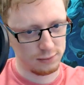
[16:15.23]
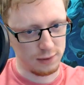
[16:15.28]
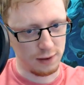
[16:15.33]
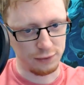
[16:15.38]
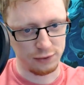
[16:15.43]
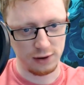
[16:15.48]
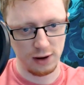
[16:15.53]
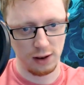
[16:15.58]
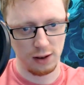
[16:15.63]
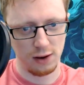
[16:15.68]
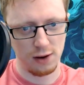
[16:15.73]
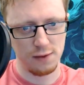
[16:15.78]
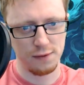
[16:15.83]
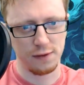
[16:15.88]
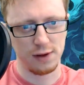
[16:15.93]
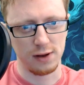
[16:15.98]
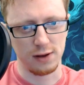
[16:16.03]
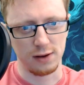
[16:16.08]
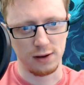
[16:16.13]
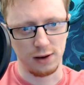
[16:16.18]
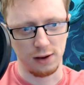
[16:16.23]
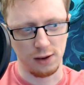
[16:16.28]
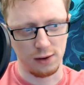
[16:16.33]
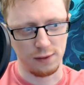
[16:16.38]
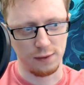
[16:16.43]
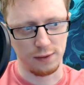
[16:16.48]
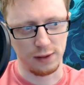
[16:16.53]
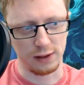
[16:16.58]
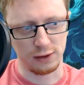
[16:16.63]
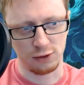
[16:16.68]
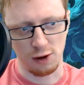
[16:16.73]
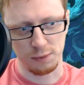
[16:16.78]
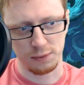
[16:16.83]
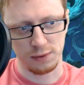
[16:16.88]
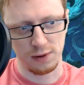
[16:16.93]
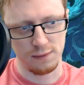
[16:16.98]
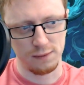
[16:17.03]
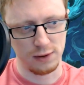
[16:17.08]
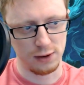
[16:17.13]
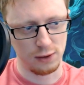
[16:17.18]
I've seen a lot of like top
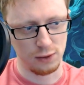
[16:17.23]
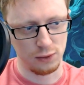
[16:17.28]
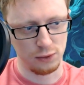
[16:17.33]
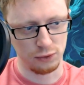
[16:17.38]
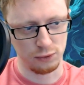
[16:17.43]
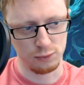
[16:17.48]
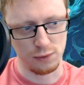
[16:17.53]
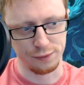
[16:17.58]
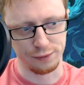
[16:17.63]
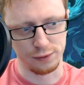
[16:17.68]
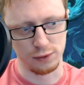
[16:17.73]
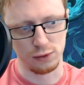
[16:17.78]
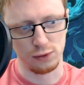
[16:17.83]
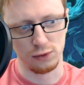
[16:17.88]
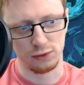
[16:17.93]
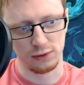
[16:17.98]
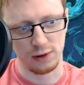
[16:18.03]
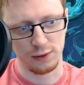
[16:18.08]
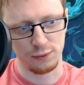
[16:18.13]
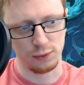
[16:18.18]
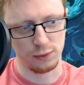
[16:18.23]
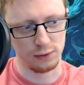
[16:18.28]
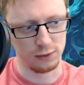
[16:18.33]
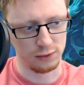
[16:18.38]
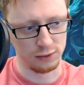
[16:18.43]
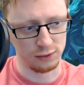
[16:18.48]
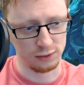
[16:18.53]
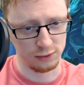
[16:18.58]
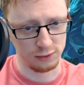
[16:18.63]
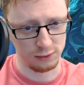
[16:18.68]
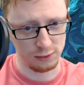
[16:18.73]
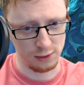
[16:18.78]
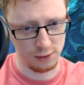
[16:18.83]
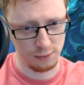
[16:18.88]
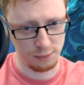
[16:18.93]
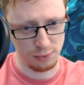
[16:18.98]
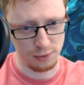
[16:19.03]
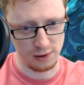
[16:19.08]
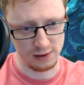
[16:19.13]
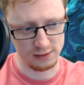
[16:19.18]
10 videos and reviews, and everyone's
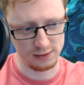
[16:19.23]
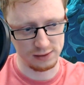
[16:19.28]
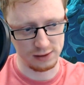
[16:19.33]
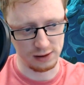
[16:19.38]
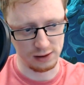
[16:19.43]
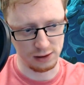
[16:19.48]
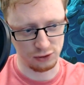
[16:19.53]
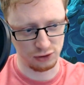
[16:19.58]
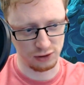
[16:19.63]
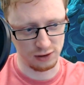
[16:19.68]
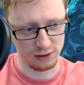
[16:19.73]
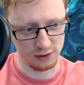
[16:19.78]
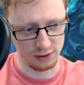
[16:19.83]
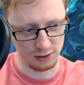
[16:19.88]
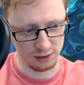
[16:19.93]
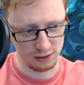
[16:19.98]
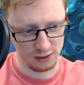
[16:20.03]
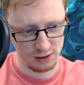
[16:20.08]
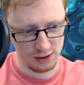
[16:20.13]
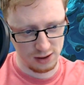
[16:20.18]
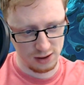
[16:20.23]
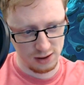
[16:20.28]
praising the Lich King,